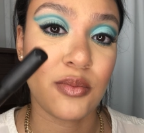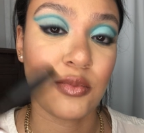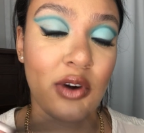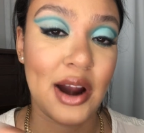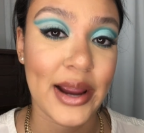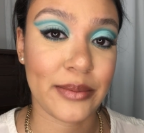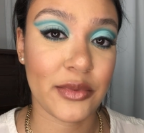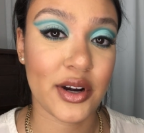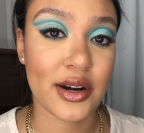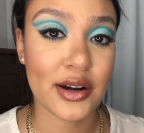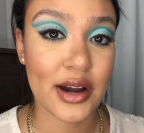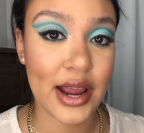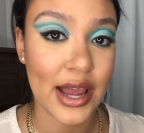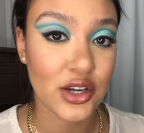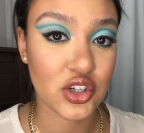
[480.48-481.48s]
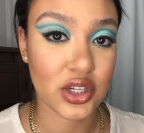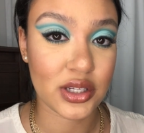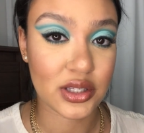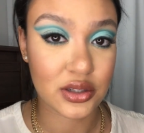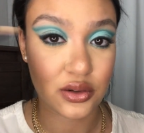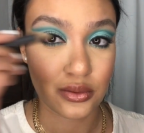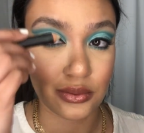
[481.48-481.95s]
Primer and just
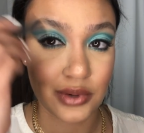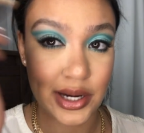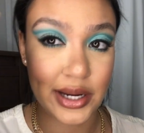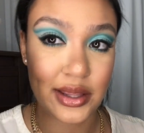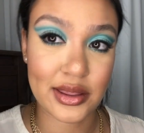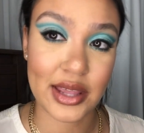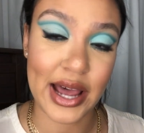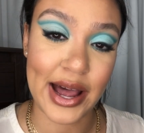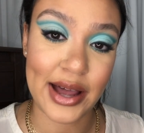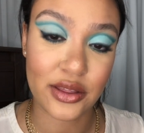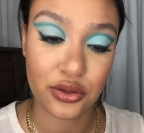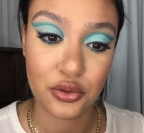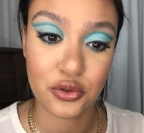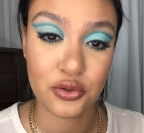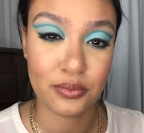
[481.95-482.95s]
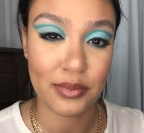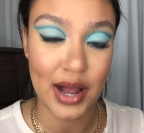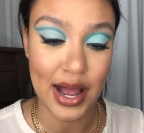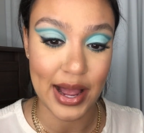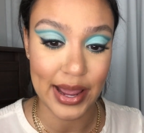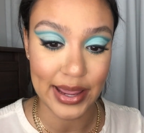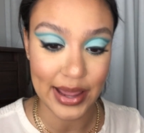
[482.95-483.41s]
running that through
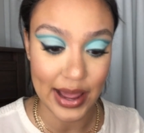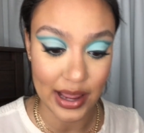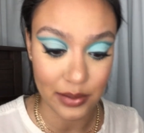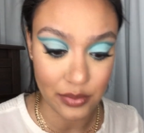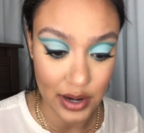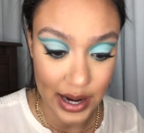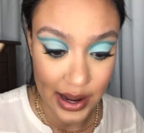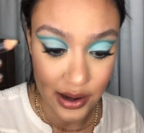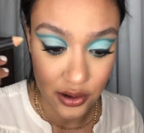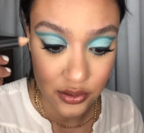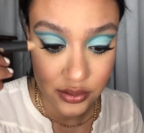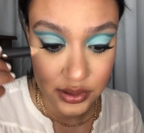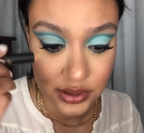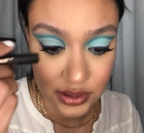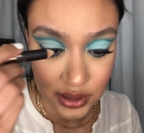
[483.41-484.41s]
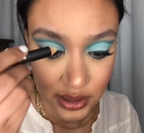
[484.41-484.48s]
my eyebrows.